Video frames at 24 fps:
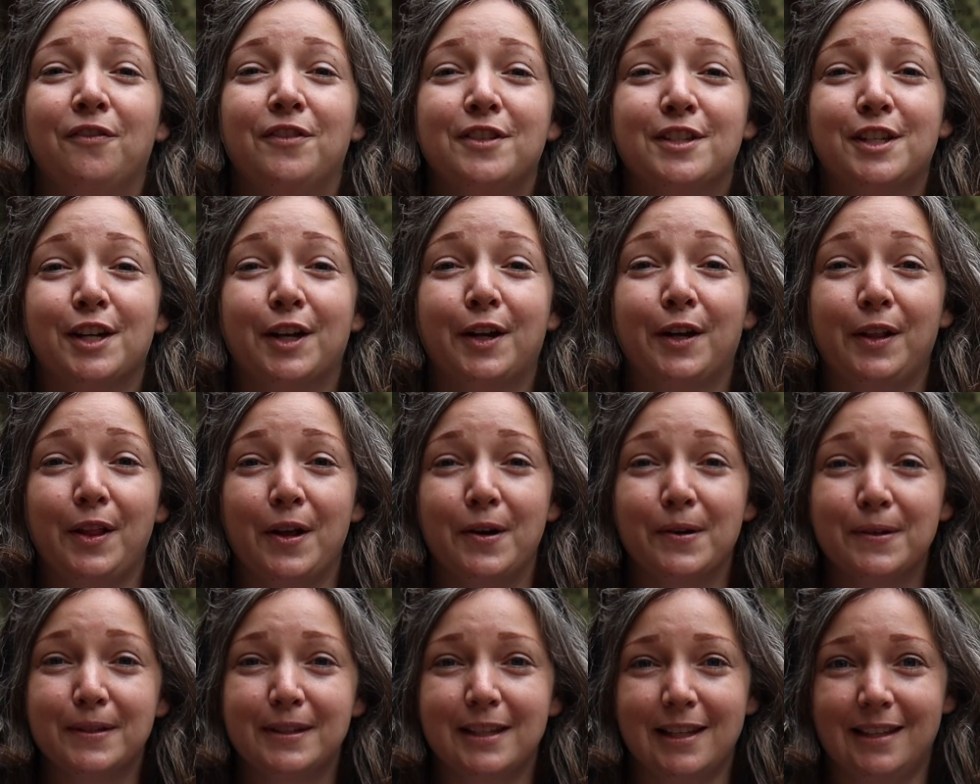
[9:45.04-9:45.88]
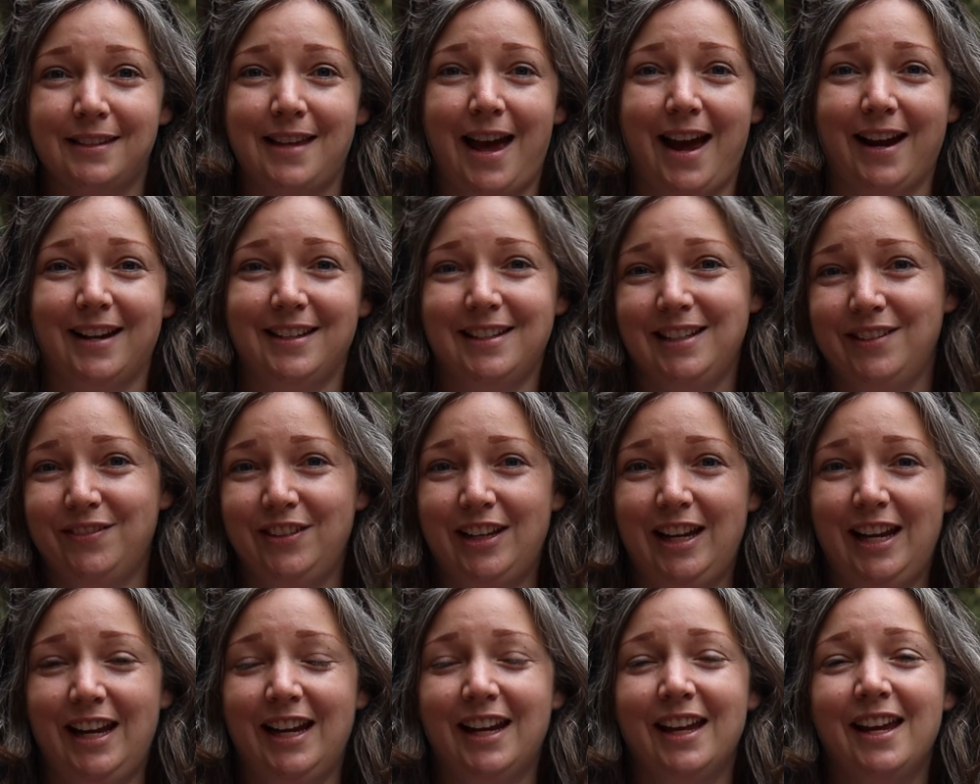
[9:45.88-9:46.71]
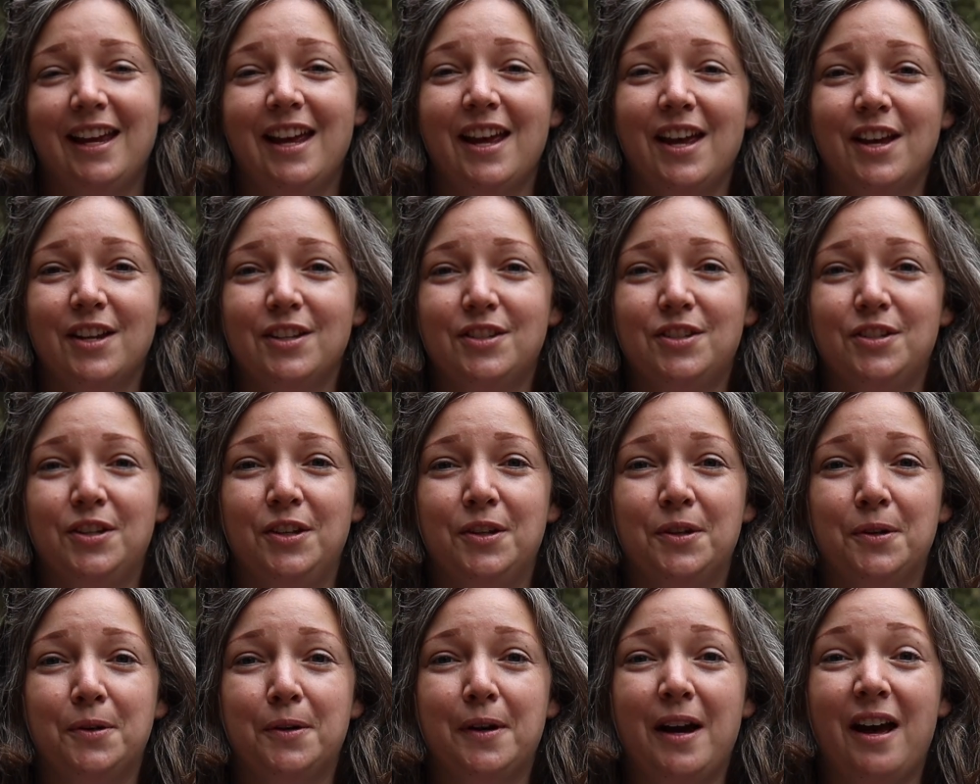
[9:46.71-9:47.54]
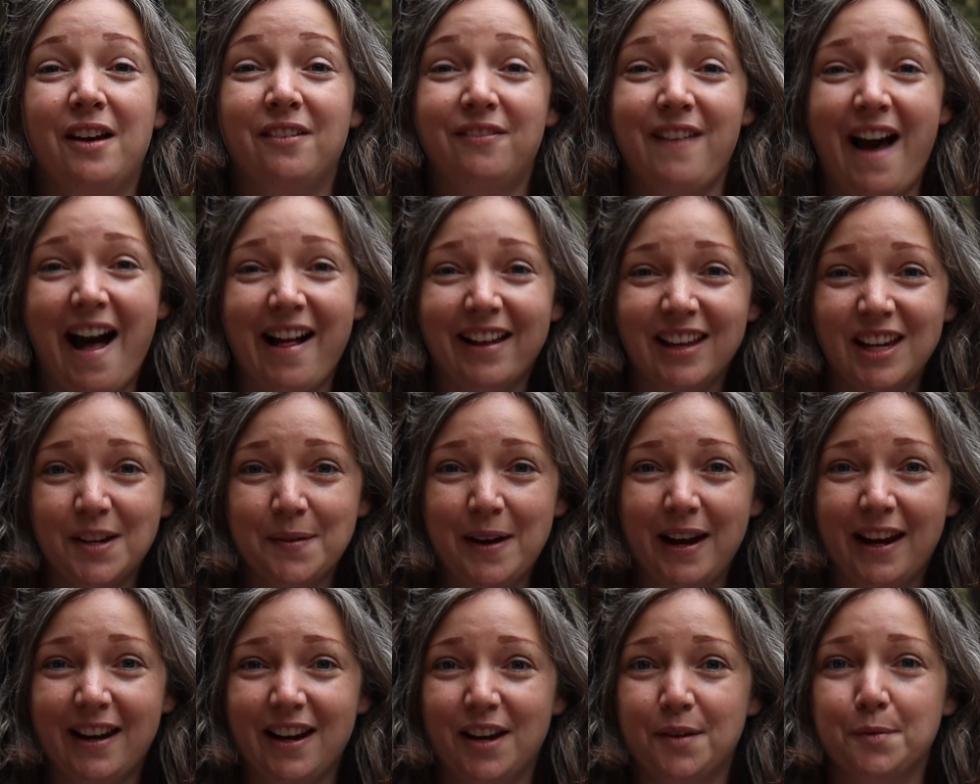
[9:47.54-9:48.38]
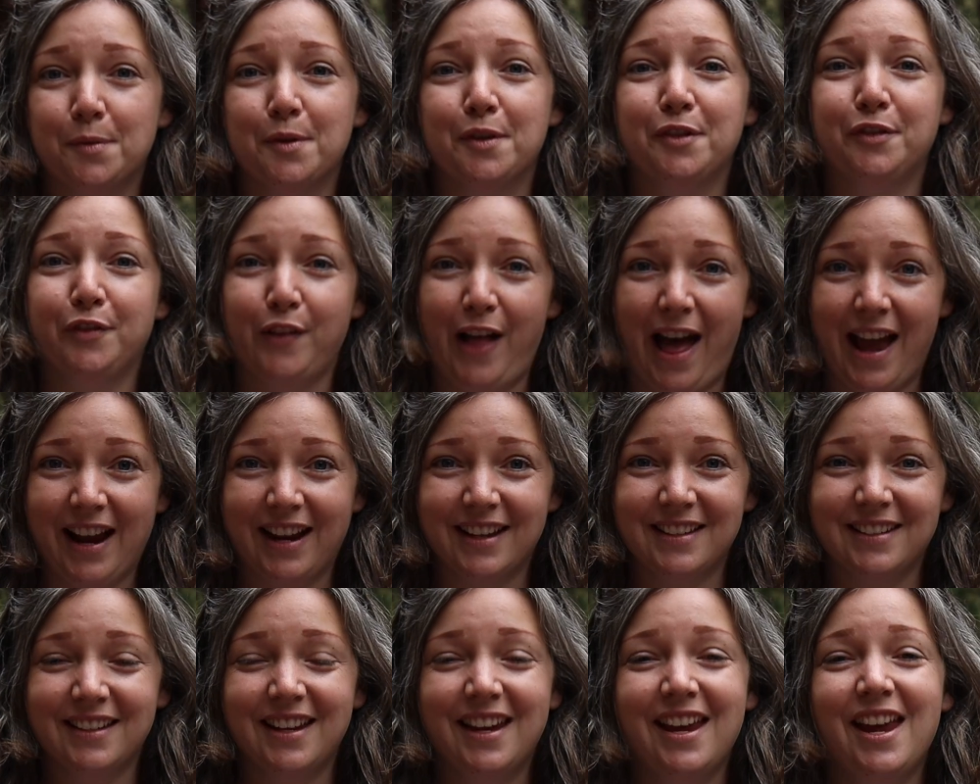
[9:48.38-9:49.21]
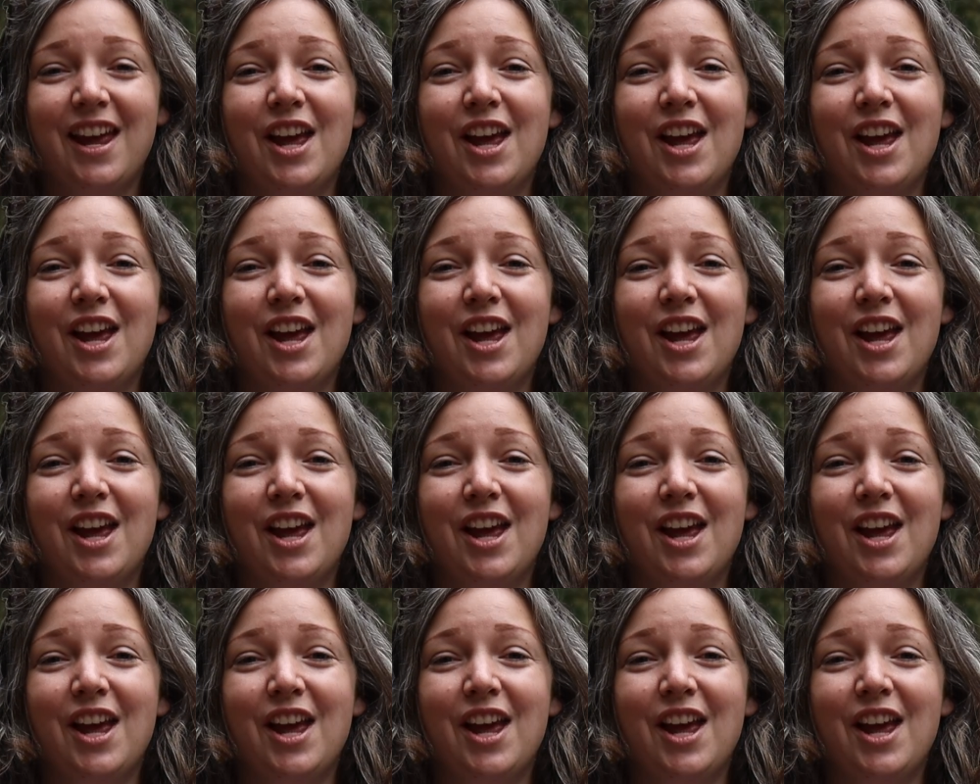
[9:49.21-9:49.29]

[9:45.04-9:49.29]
To close this activity, to evaluate and reflect,